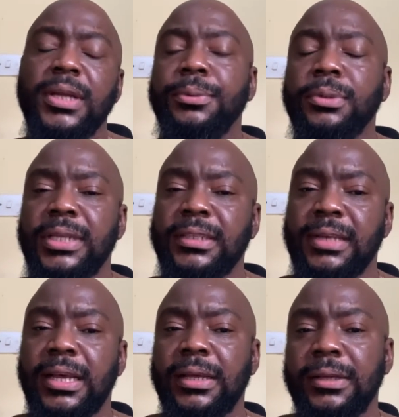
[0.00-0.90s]
credible
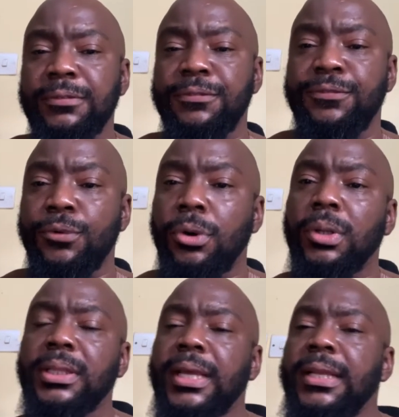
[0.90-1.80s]
data
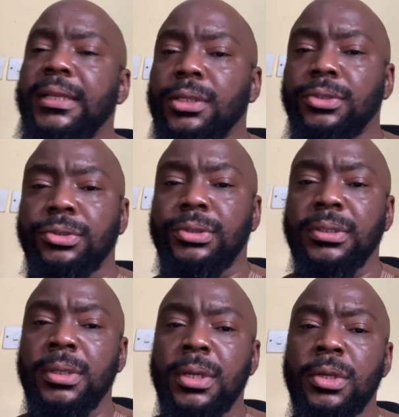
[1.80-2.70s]
for the
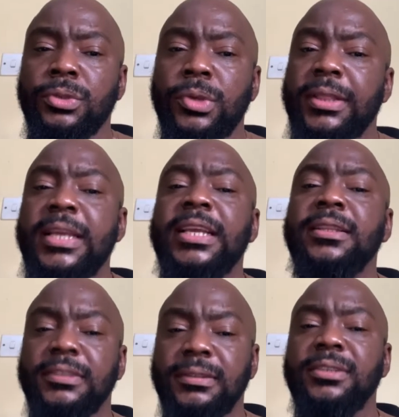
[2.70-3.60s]
industry. So I
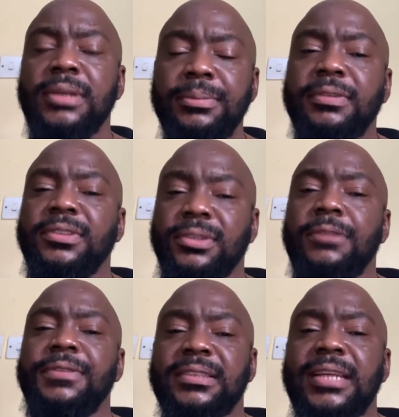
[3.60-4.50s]
think in terms of the
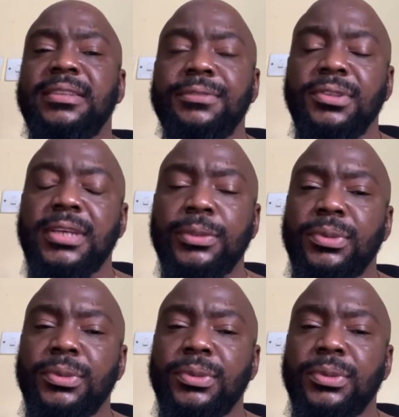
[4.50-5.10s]
surveys, let's even